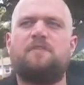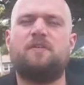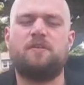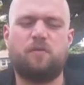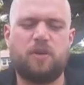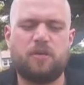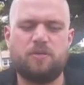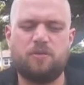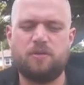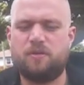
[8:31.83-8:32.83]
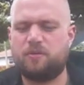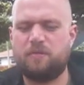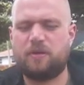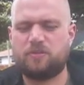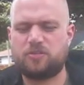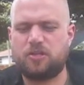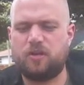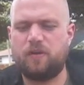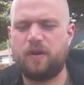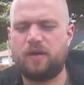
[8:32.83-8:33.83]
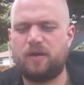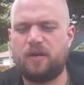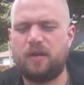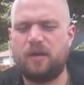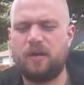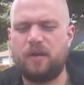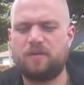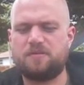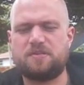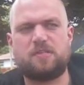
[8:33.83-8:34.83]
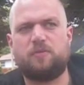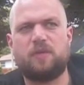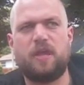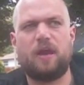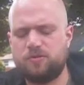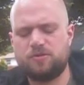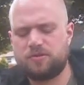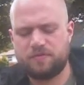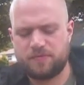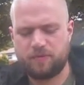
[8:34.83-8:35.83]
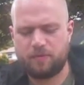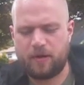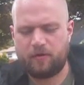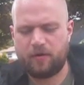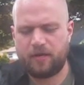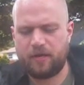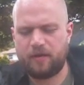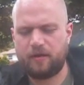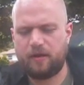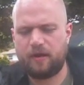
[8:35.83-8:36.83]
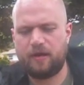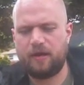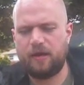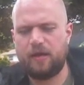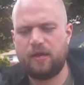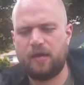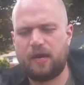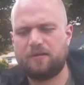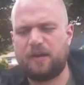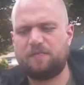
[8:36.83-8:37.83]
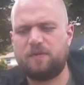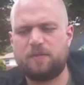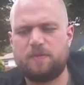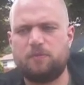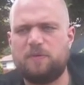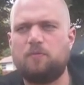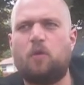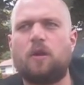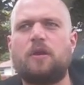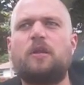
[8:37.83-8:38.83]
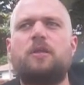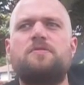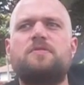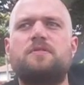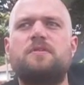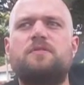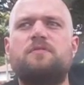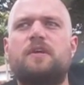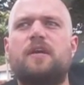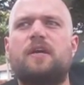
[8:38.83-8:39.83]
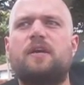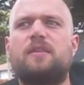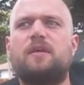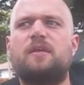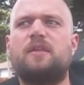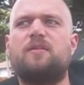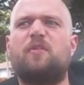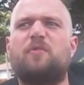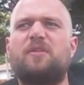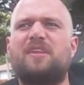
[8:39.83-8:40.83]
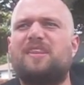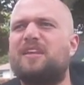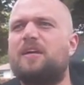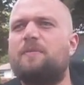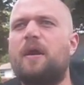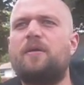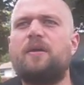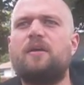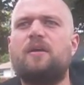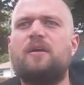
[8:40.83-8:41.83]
I feel that when you go to a metal show and you see someone there who's a visible minority, I feel that people will be more inclusive. Like they won't really think about it.